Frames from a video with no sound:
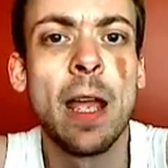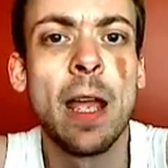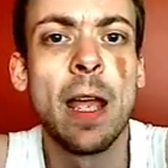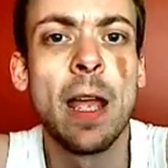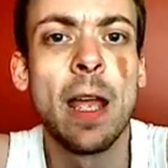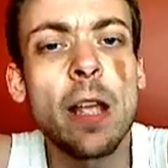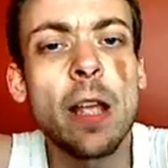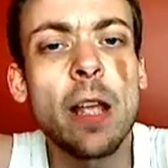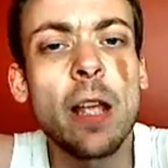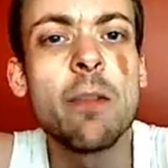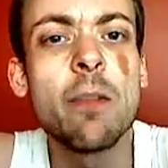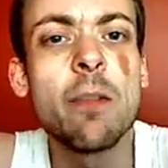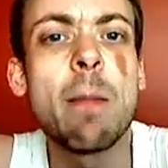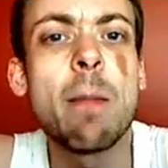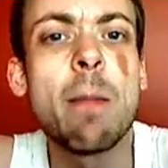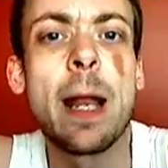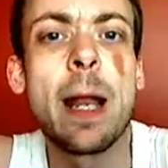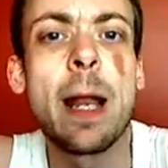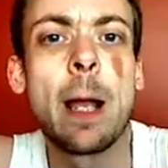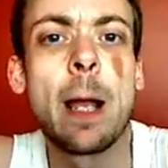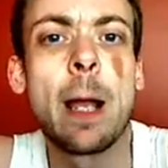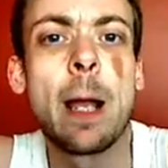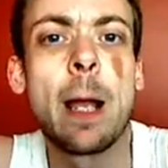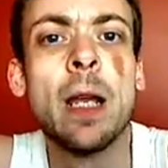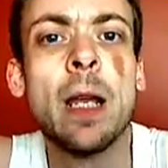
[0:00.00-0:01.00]
Doesn't
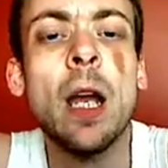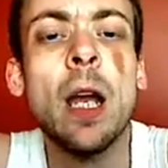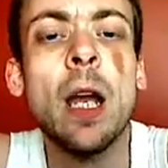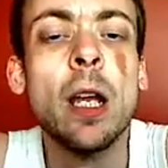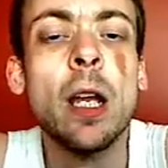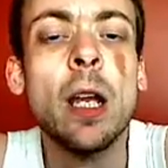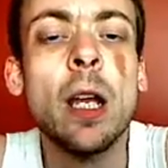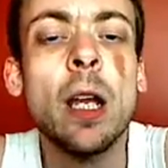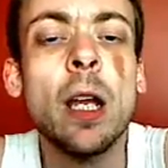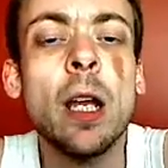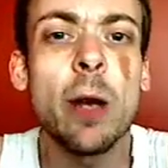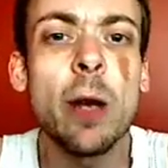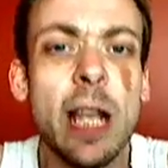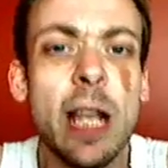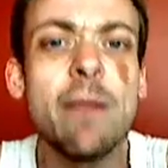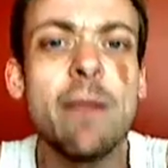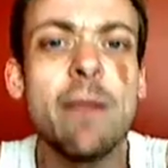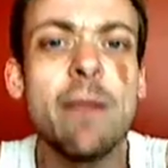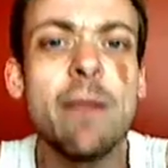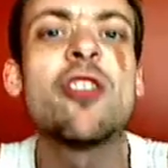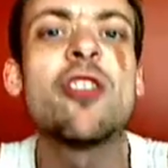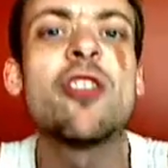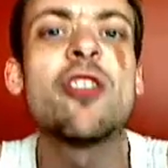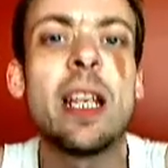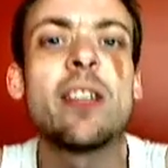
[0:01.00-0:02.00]
matter. Someone
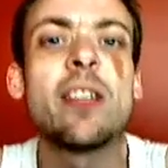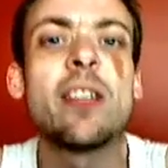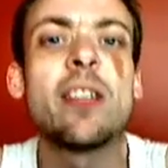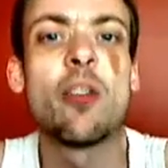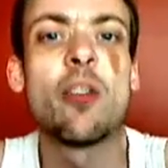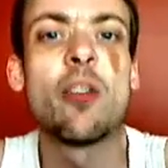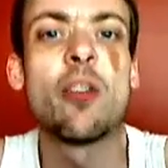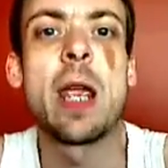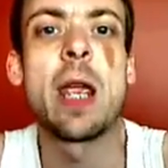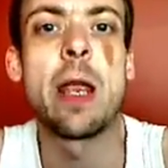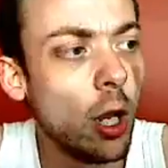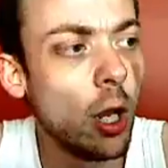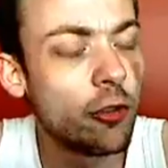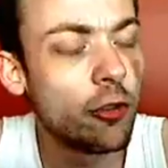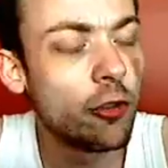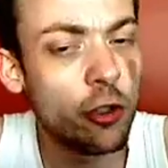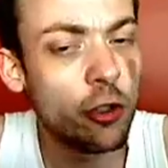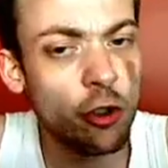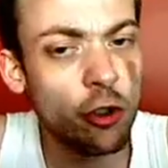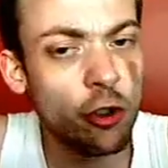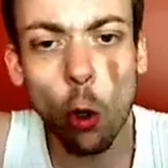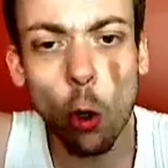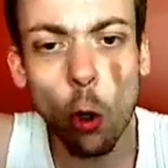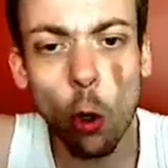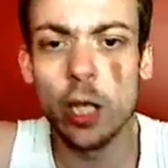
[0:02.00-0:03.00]
even said to me,
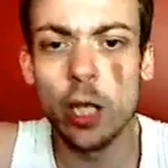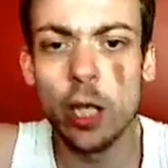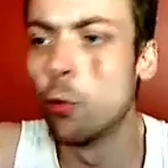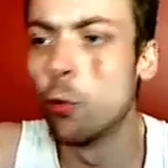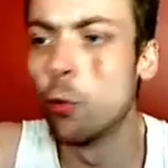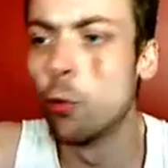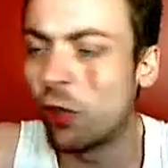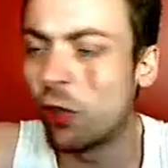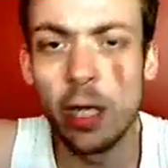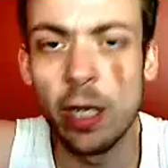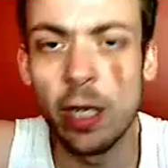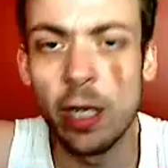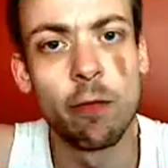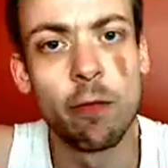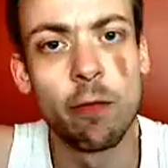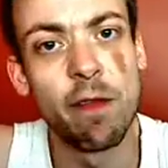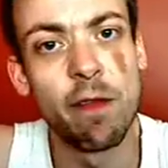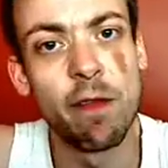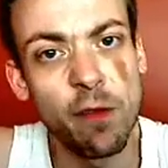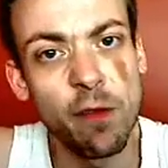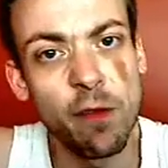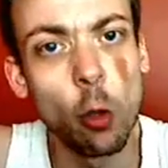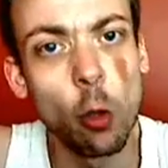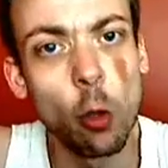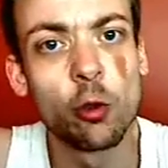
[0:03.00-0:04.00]
surely you see there are
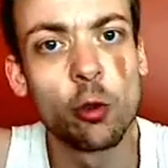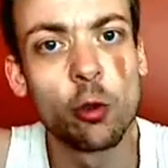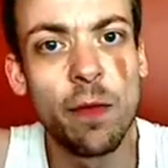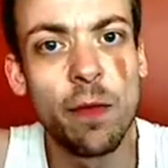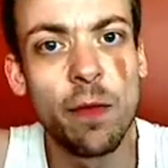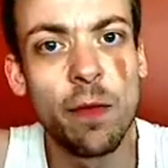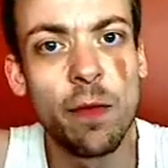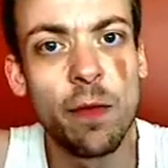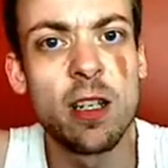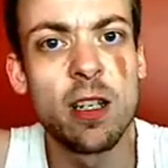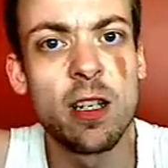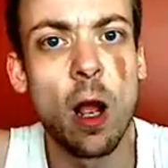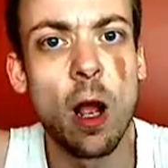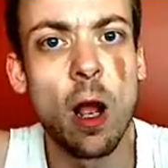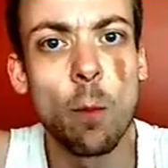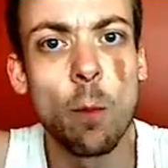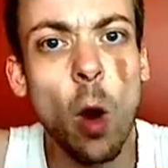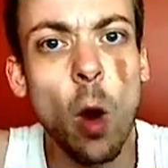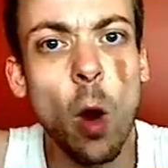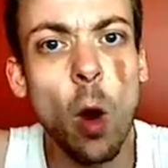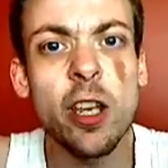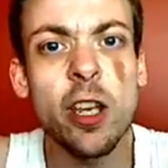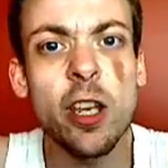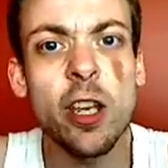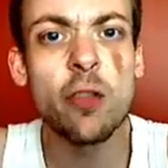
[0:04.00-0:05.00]
flaws with Islam.
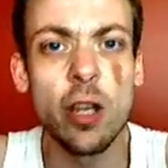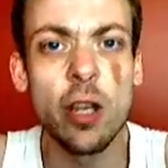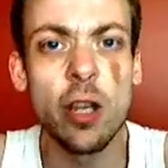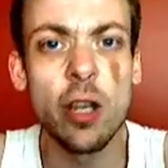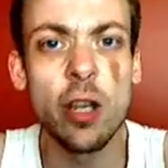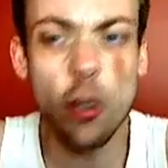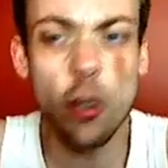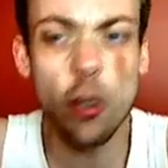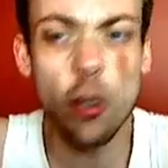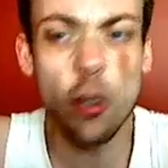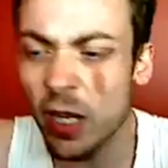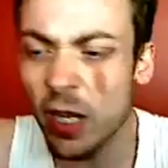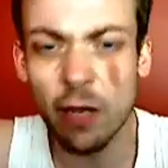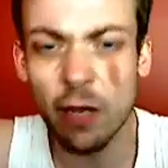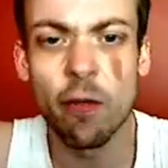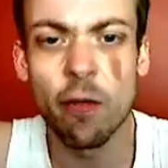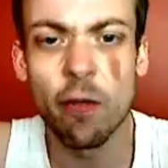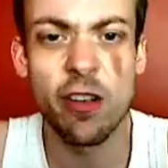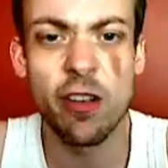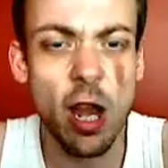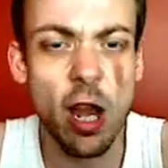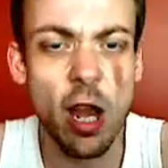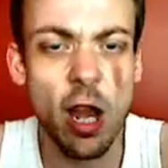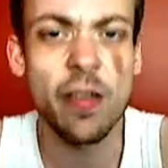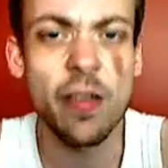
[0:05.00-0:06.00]
Do you think there
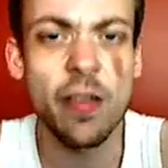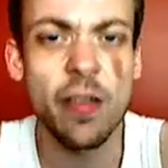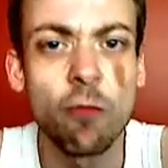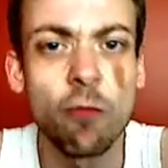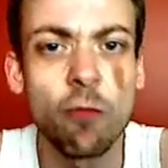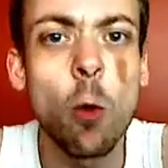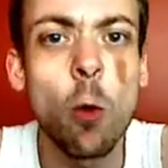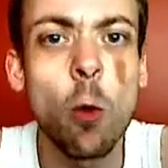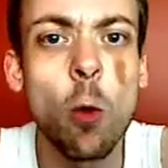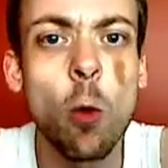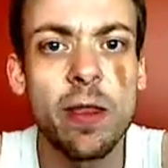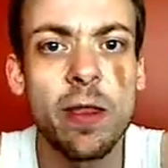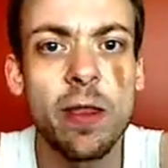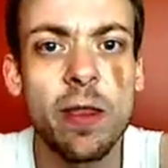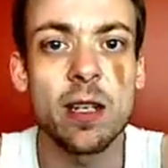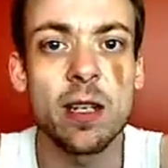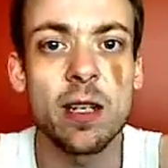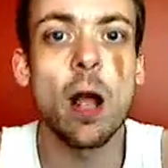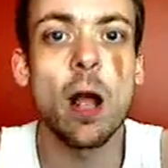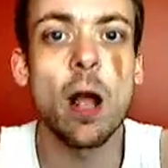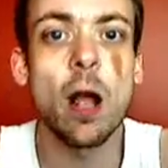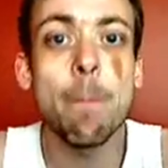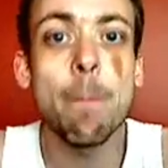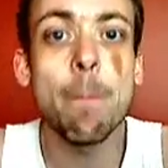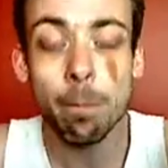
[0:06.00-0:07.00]
is nothing wrong with
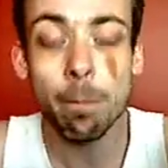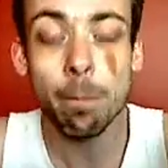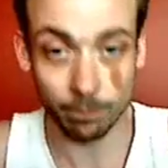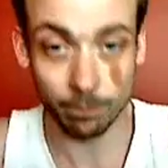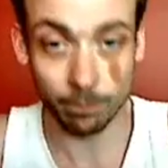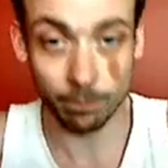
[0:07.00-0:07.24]
Islam?